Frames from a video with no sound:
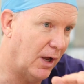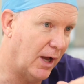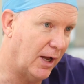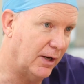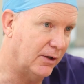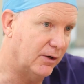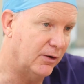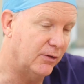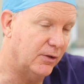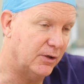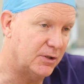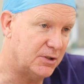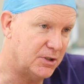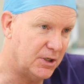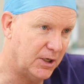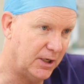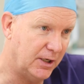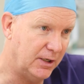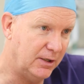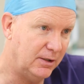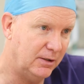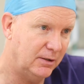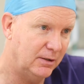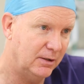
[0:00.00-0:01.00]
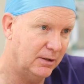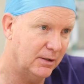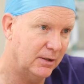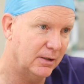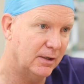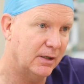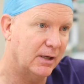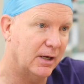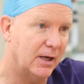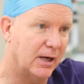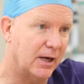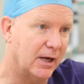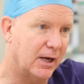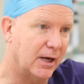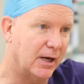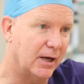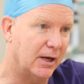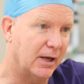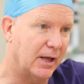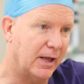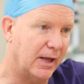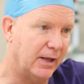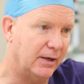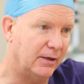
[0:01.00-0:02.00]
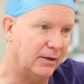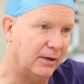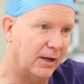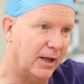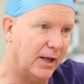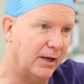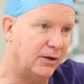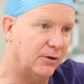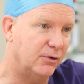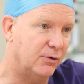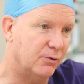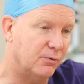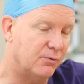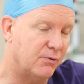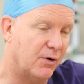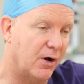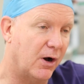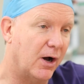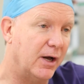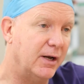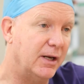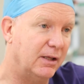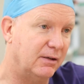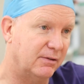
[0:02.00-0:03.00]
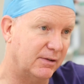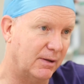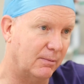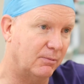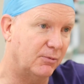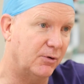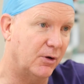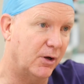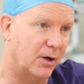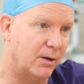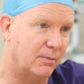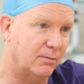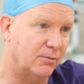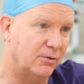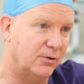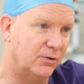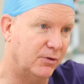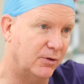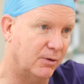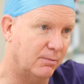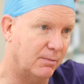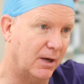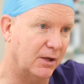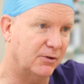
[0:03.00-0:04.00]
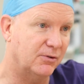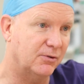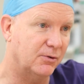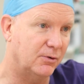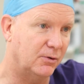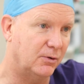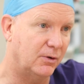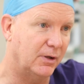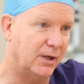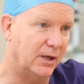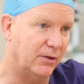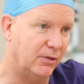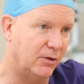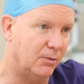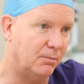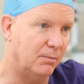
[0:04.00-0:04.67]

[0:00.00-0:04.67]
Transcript: under the chin and dividing sometimes the muscle in the